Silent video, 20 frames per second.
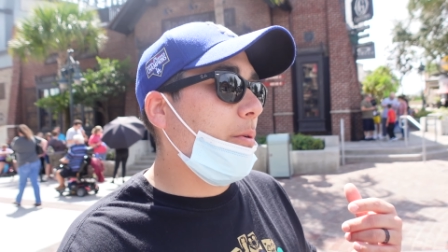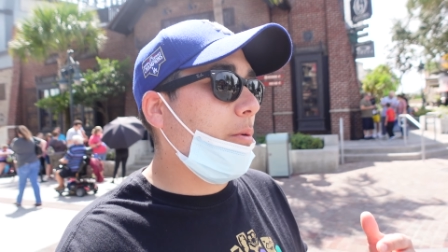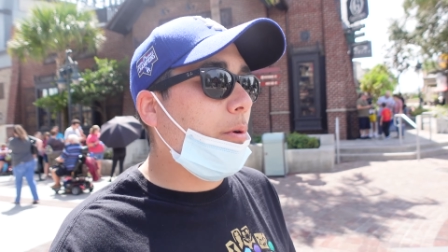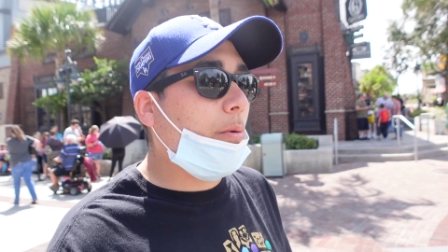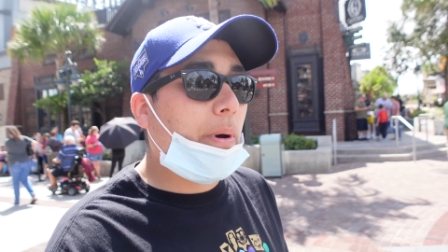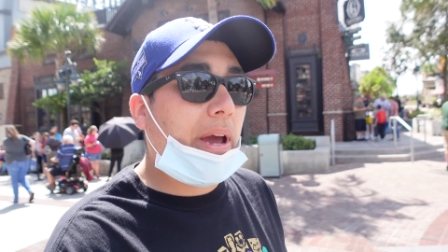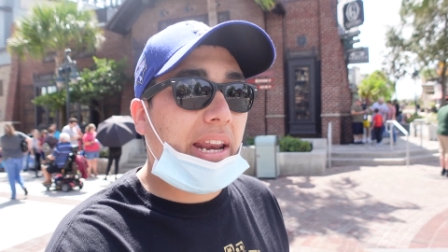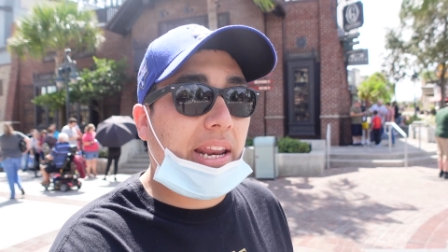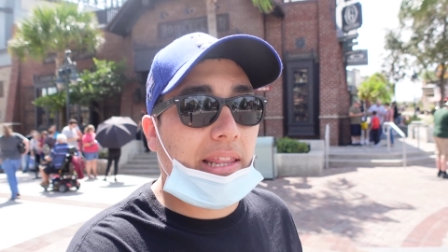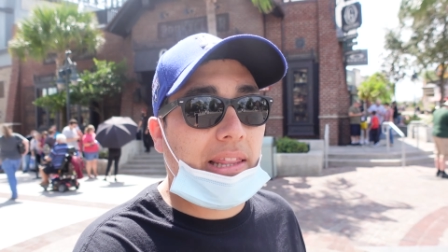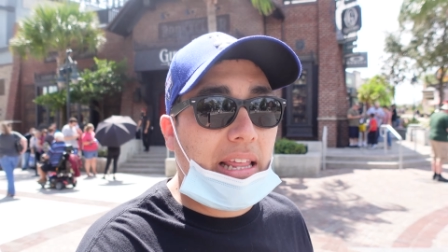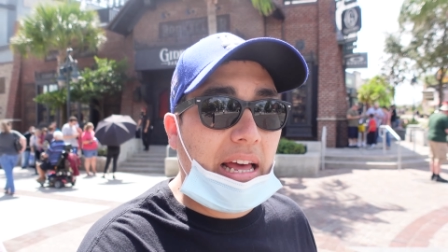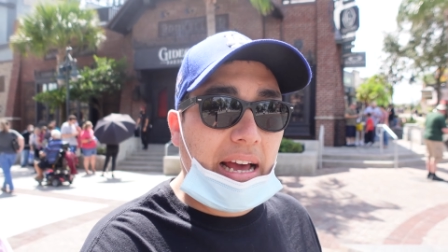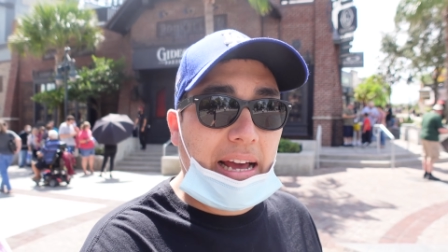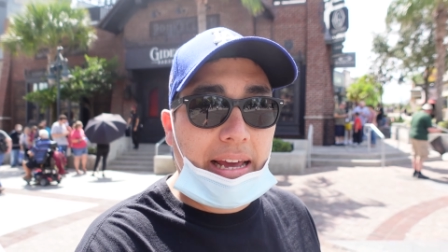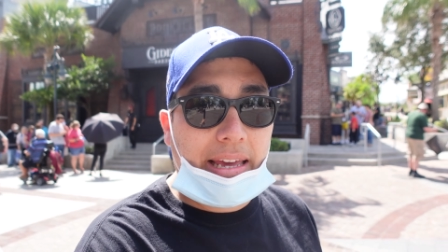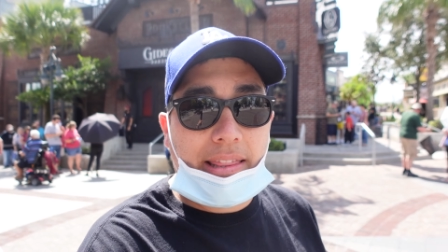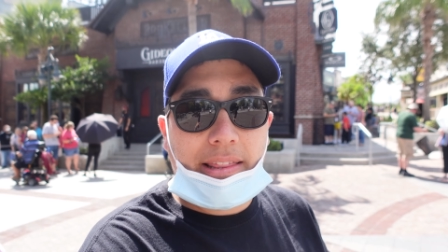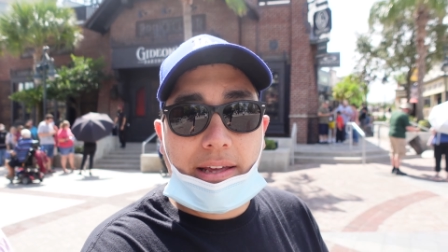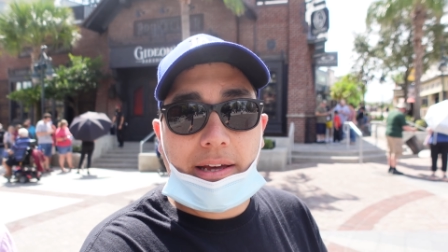We'll wait in
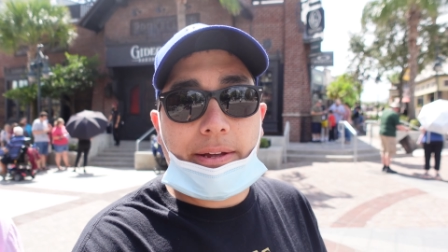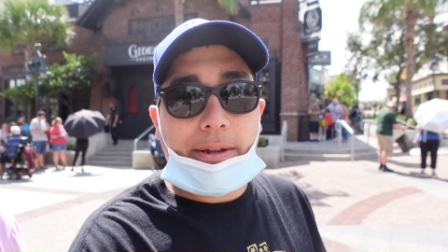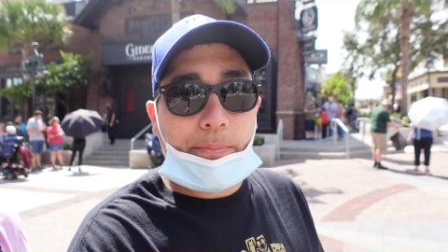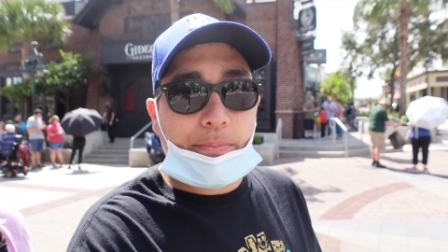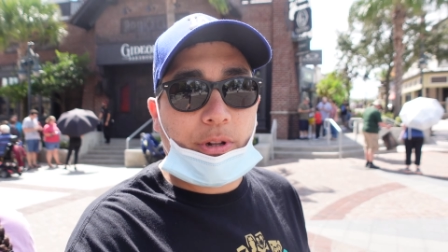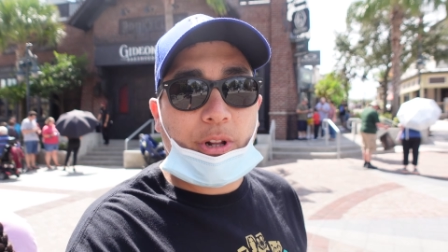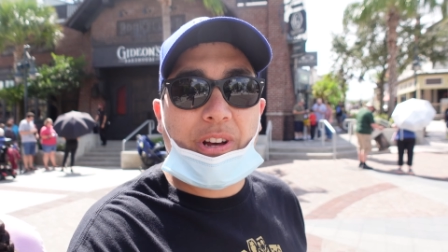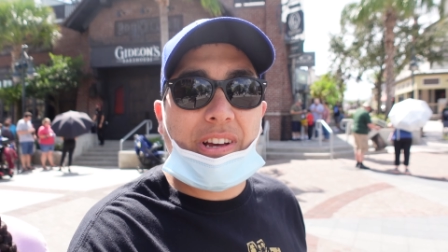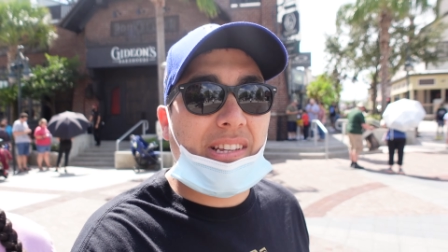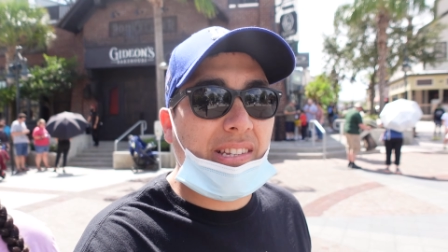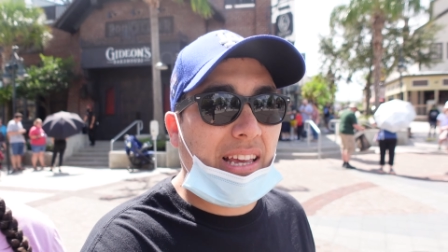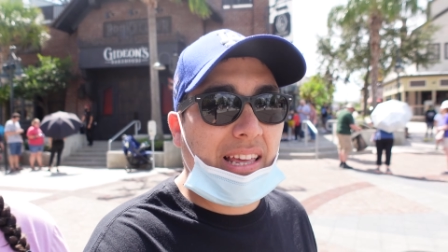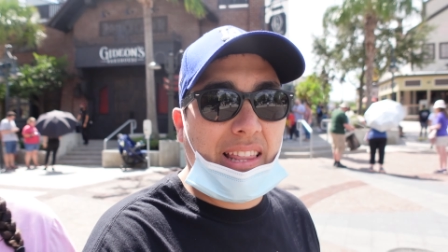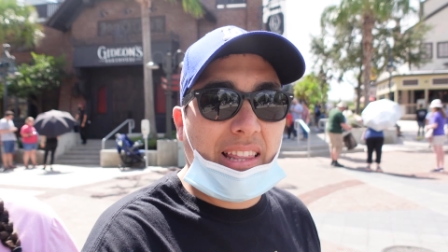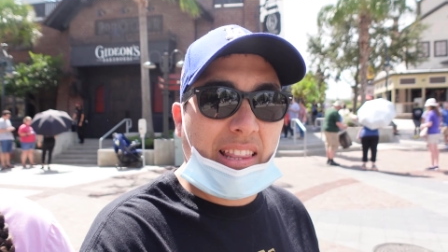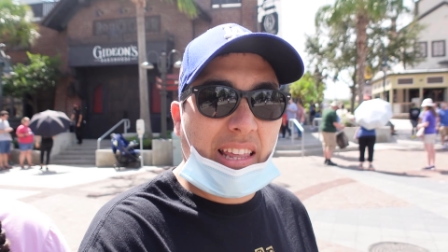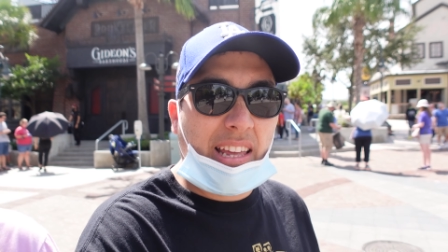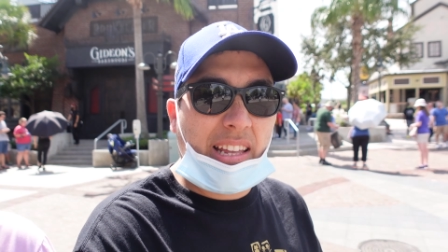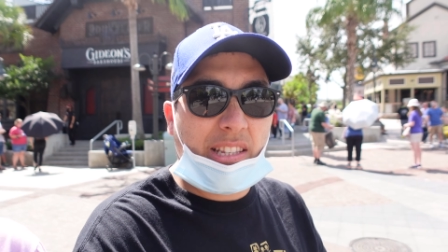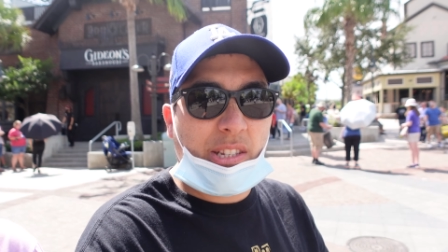line. The employees say
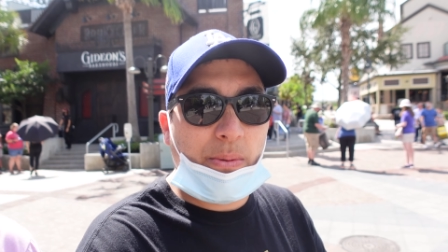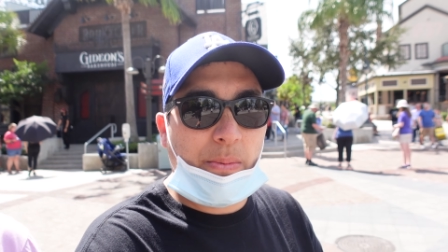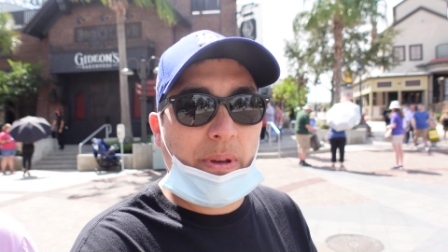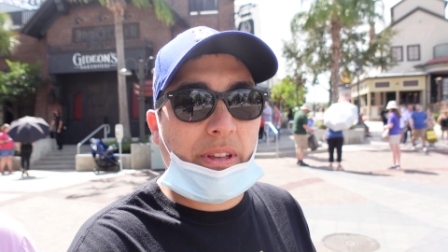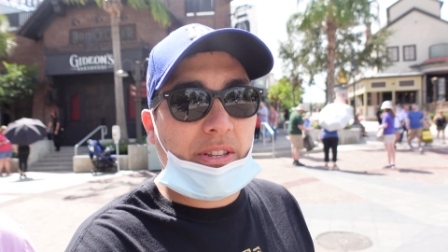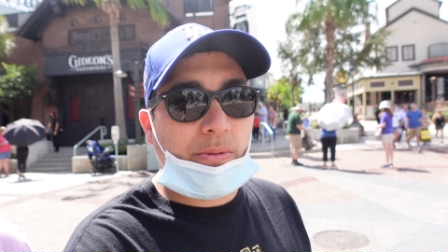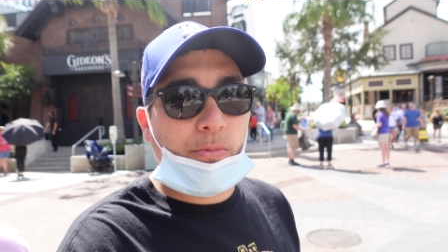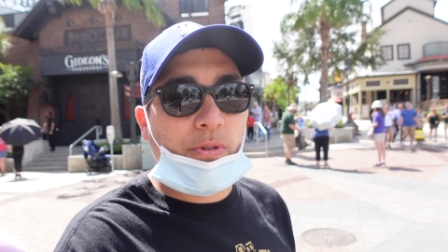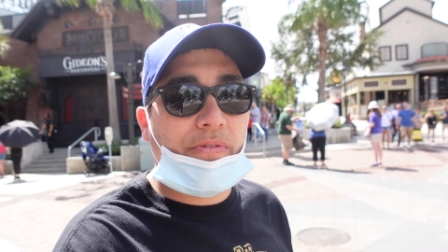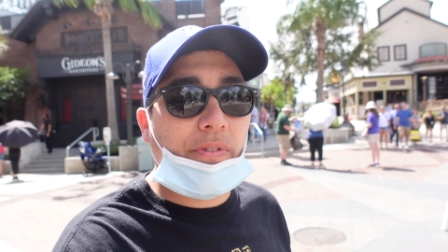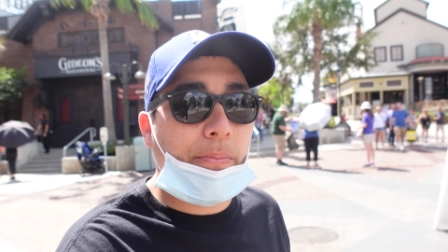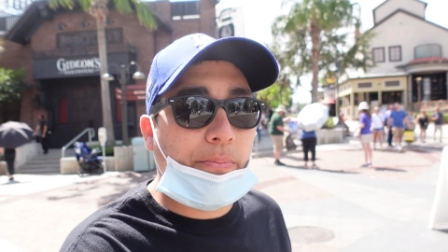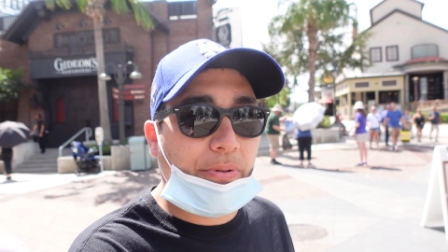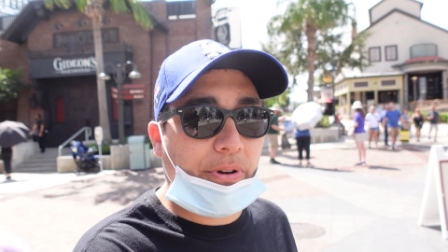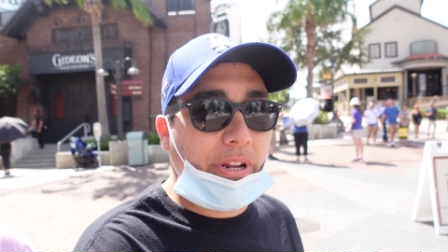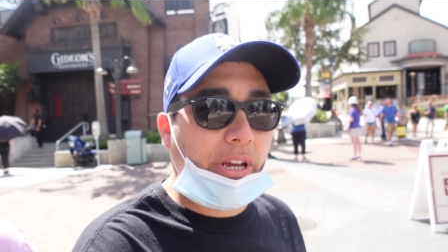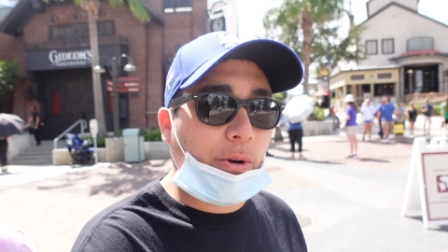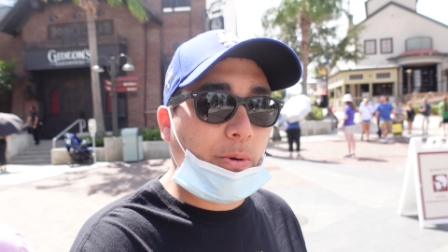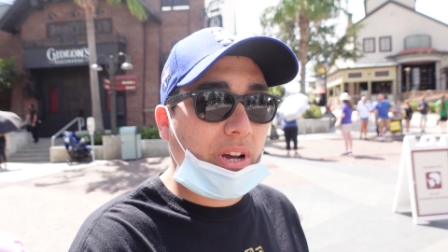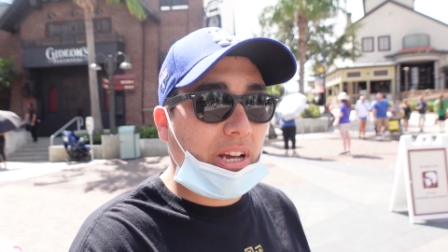that it's it's moving
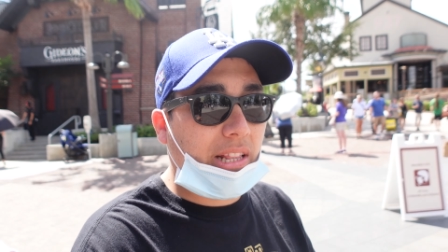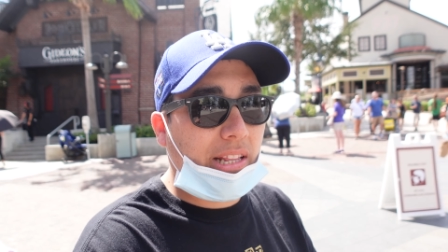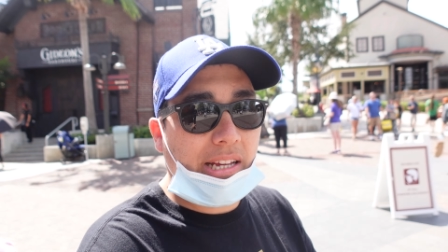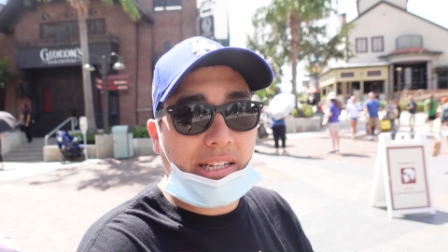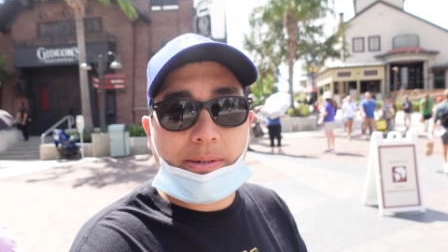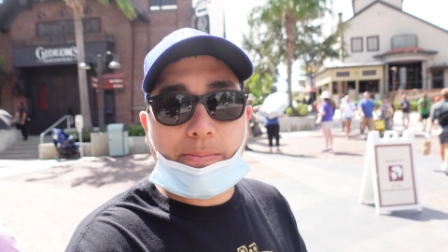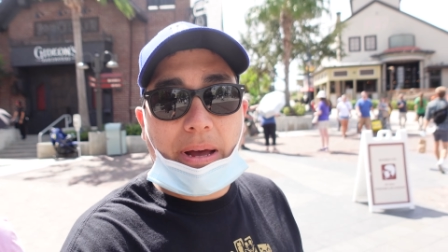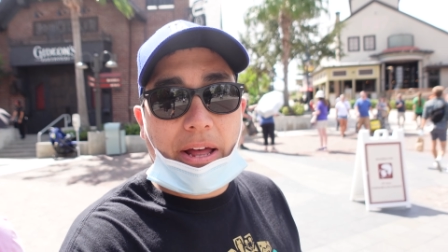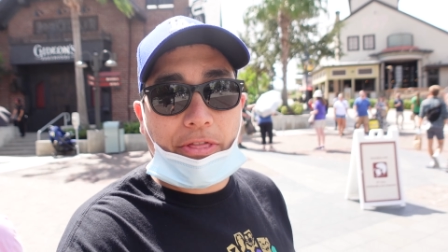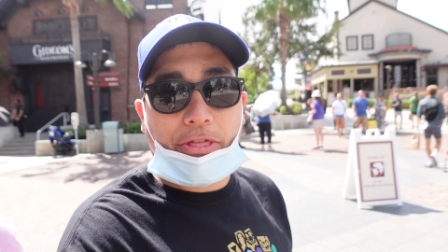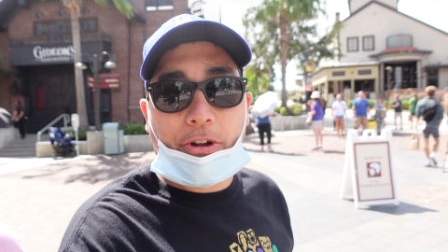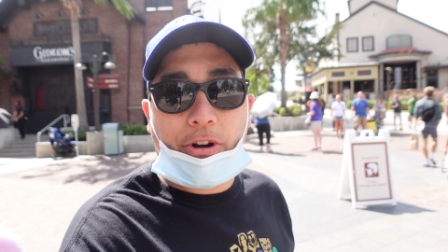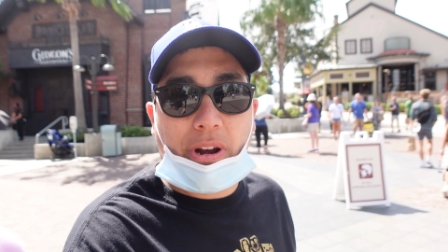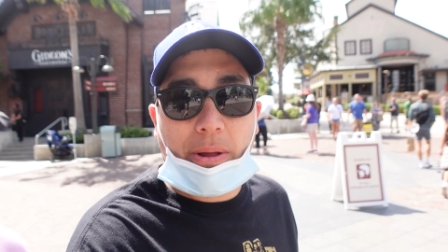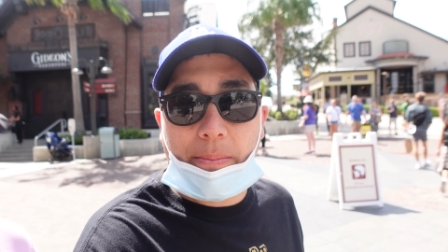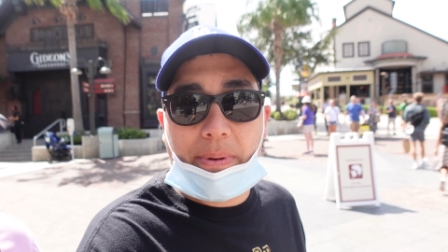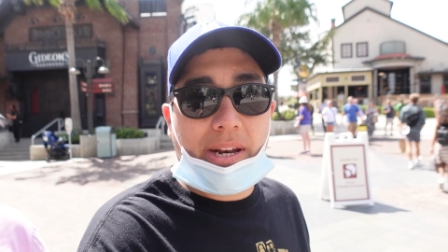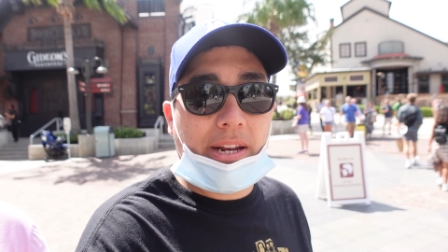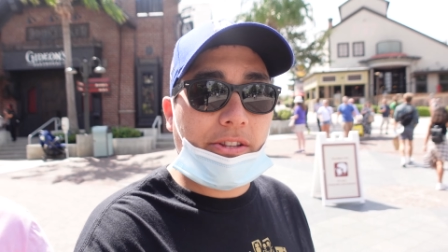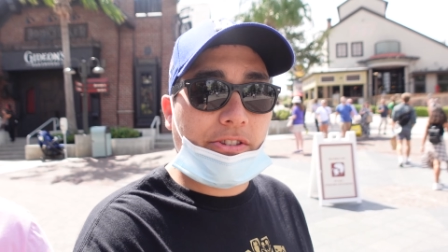pretty quickly. It's about 30
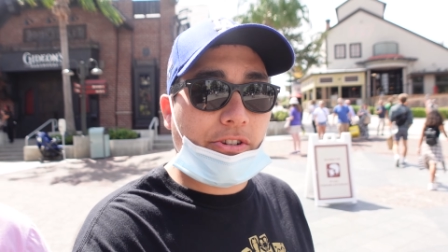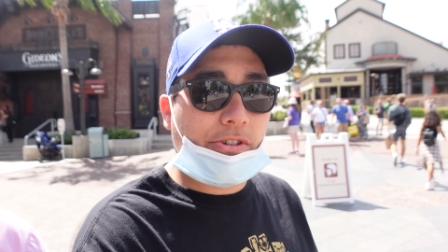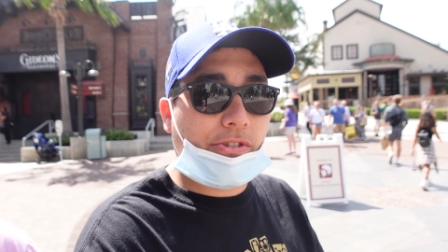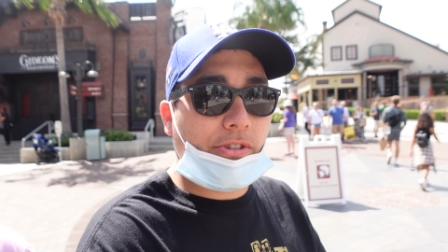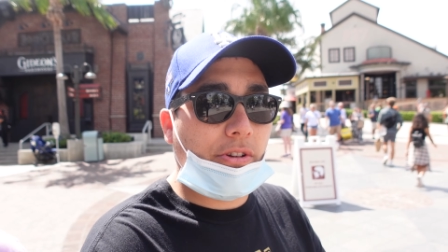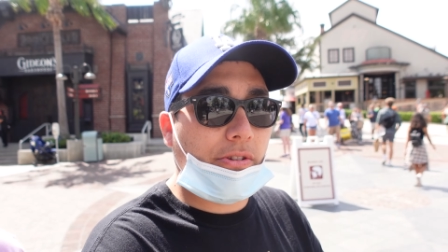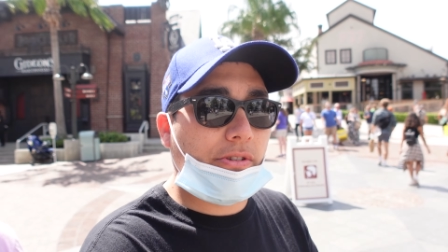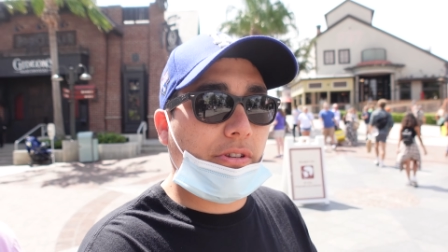minutes or so.